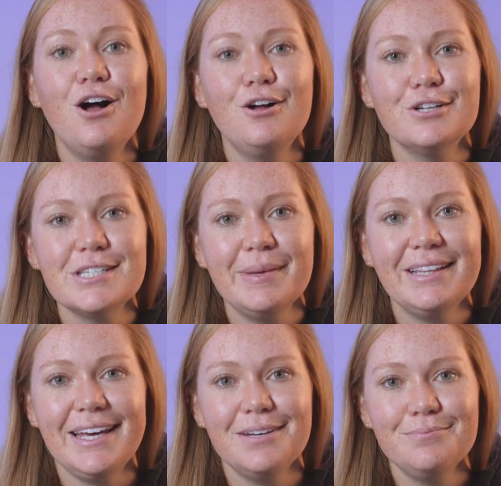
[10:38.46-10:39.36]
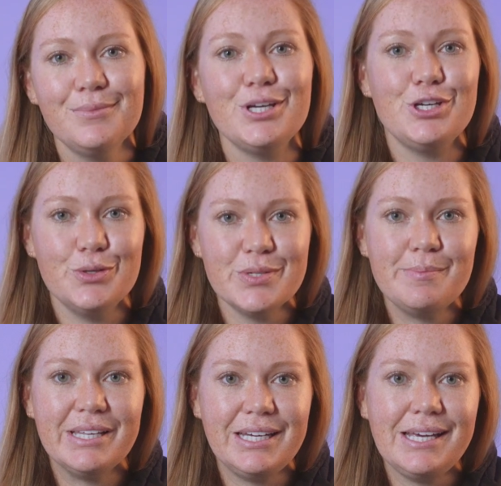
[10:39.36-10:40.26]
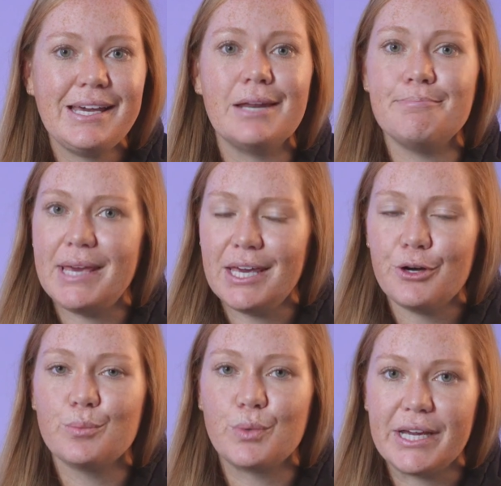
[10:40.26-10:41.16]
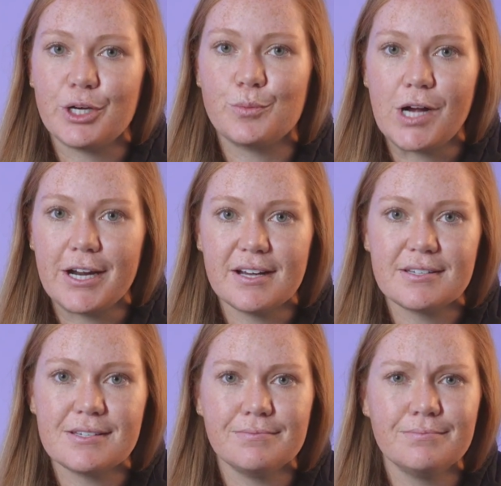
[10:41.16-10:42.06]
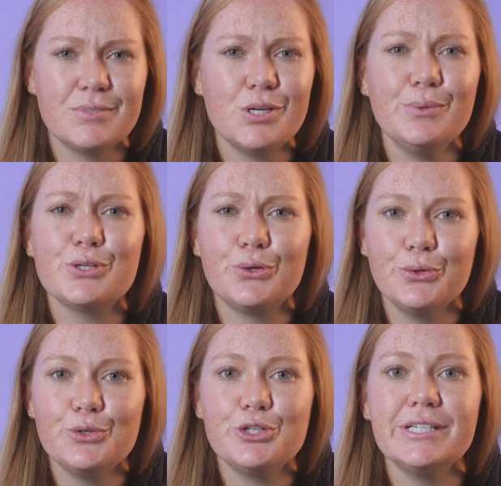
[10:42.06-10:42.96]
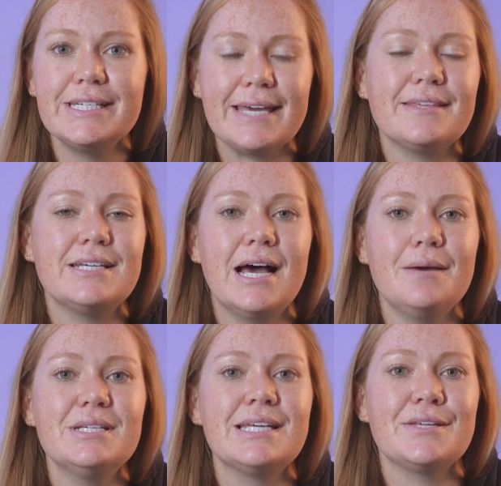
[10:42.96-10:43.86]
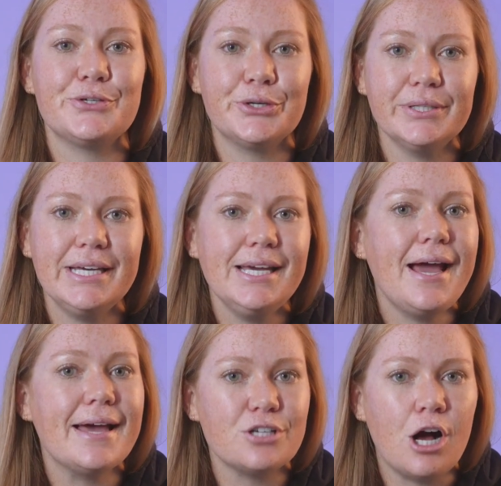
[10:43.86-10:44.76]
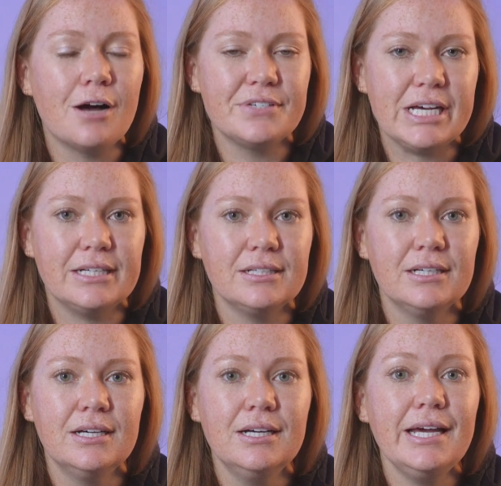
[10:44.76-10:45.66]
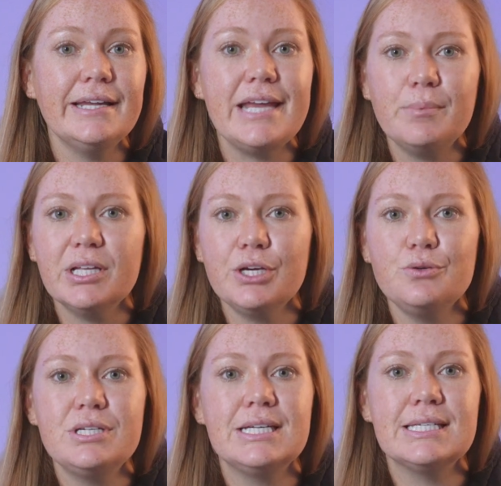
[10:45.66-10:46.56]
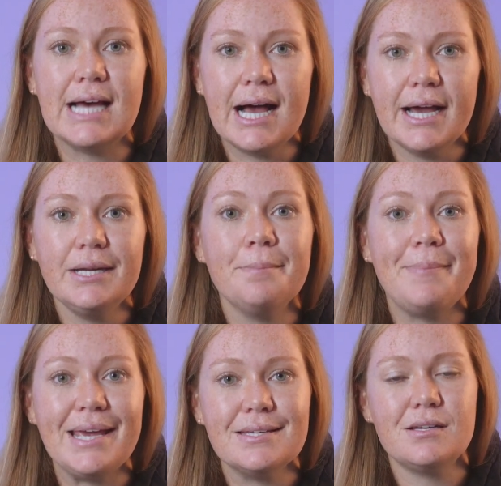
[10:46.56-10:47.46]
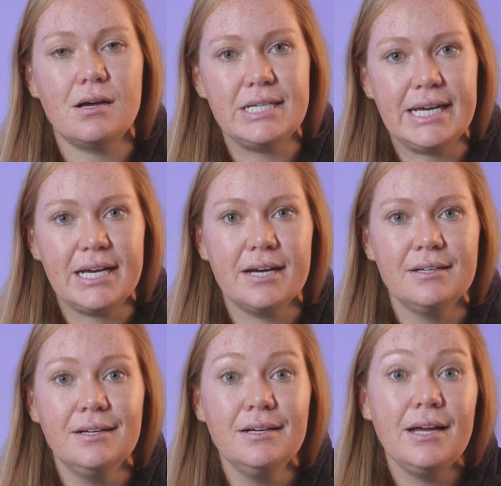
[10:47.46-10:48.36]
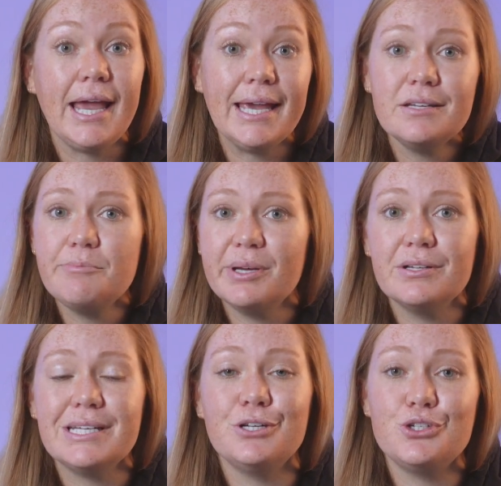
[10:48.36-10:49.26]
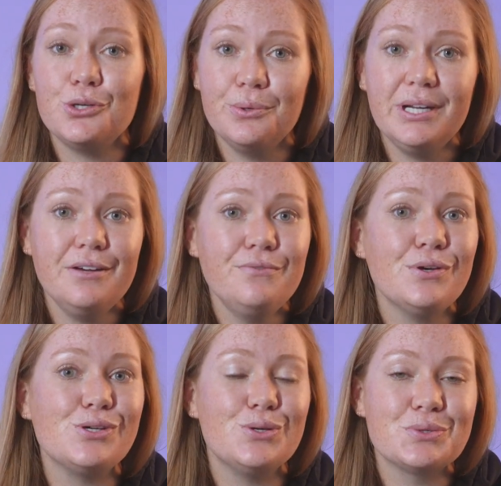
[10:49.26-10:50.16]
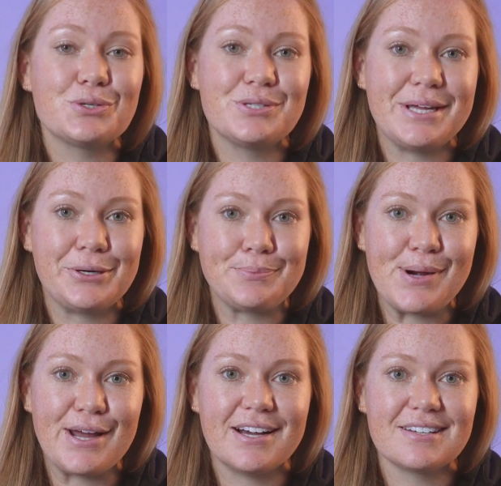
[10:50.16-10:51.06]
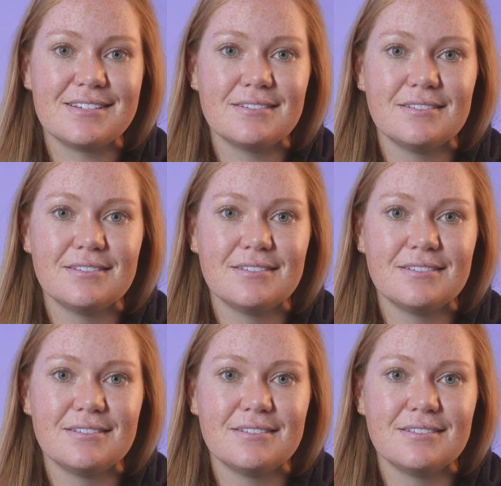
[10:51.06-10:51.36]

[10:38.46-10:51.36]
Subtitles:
Ultimately, usability can make or break your product, so it's crucial to take the time to test early and often, enabling you to design based on data and build an intuitive, user-centered product.